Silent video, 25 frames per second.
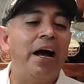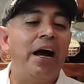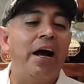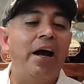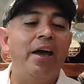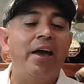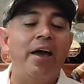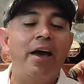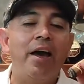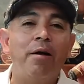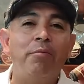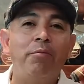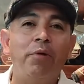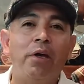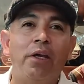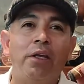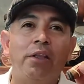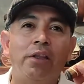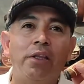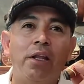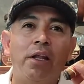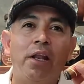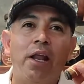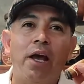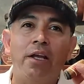I am in
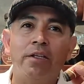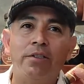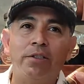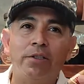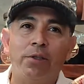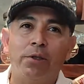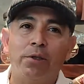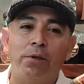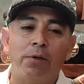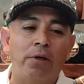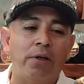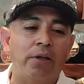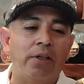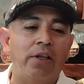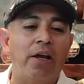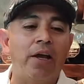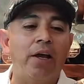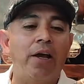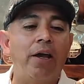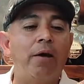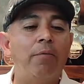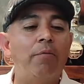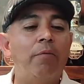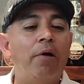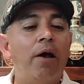the last third. I
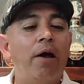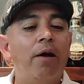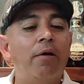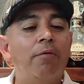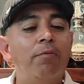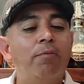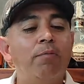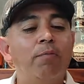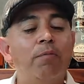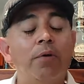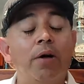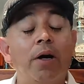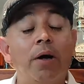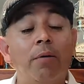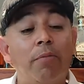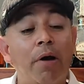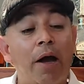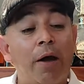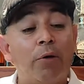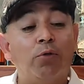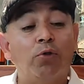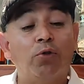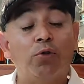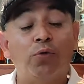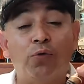am
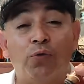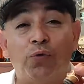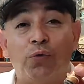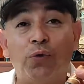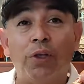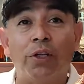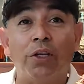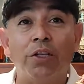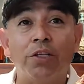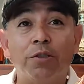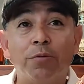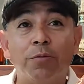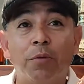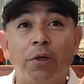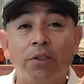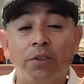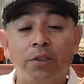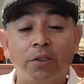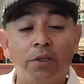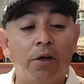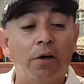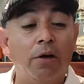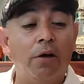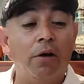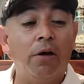about to finish my
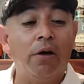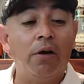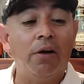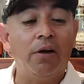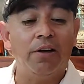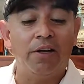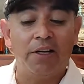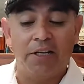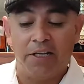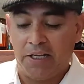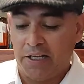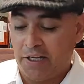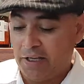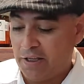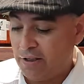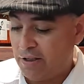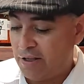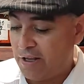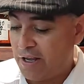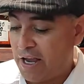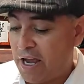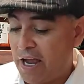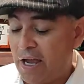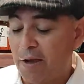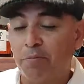cigar
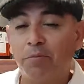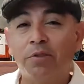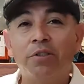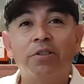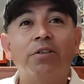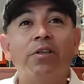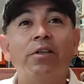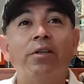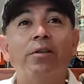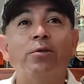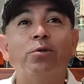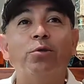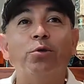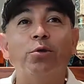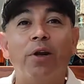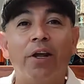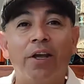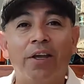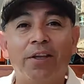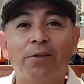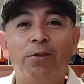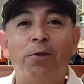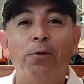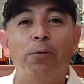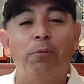and I'm still
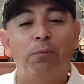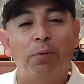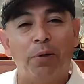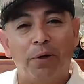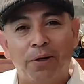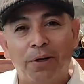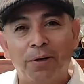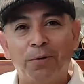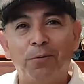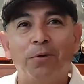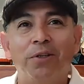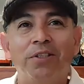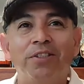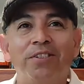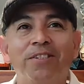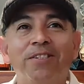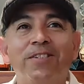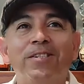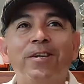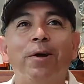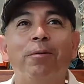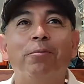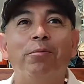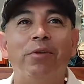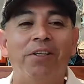trying to pair it with
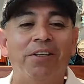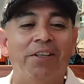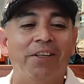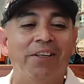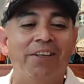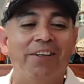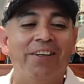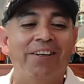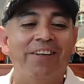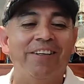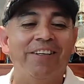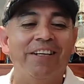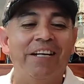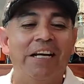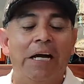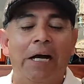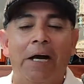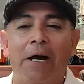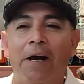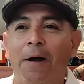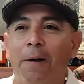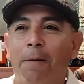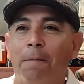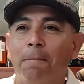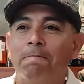something.
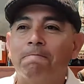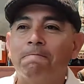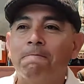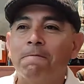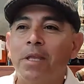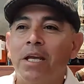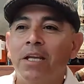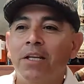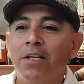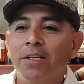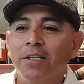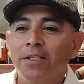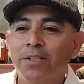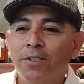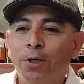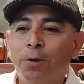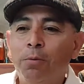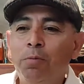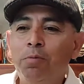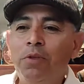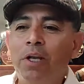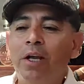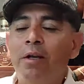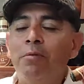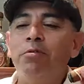
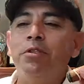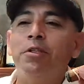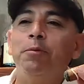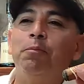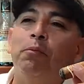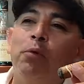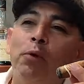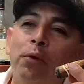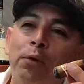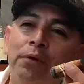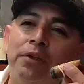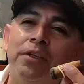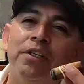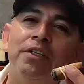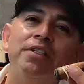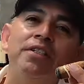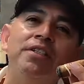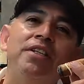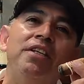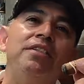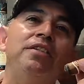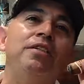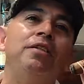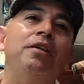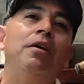Sometimes the point is
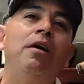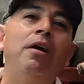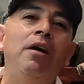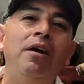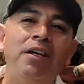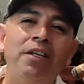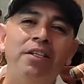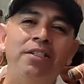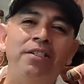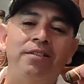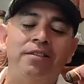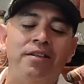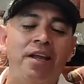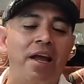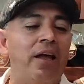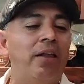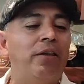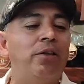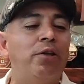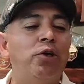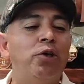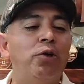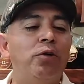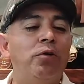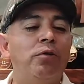the cigar is
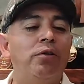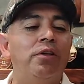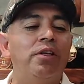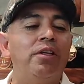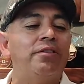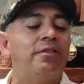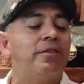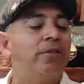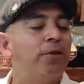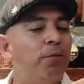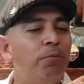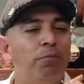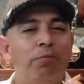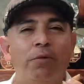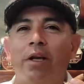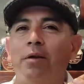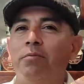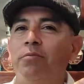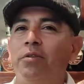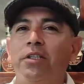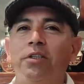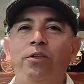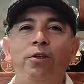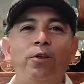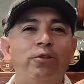that good that
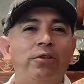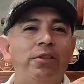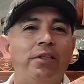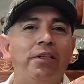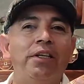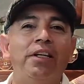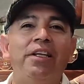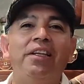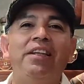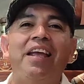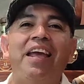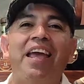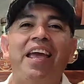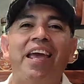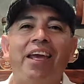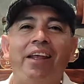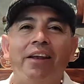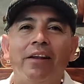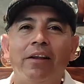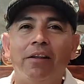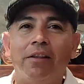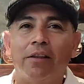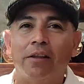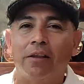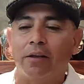sometimes it doesn't need
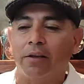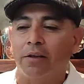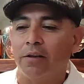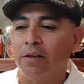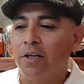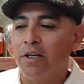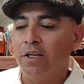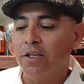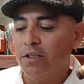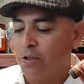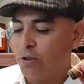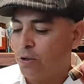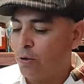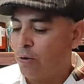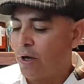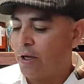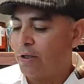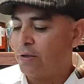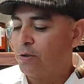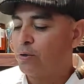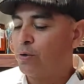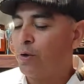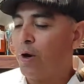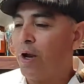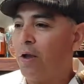anything. So
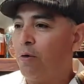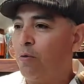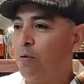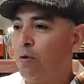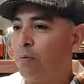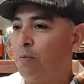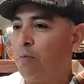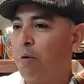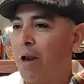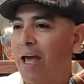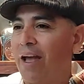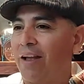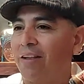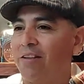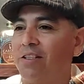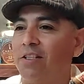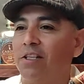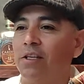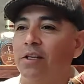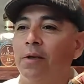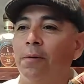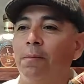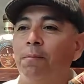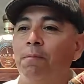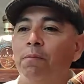I try with black
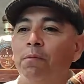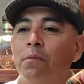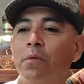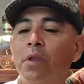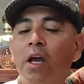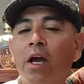tea.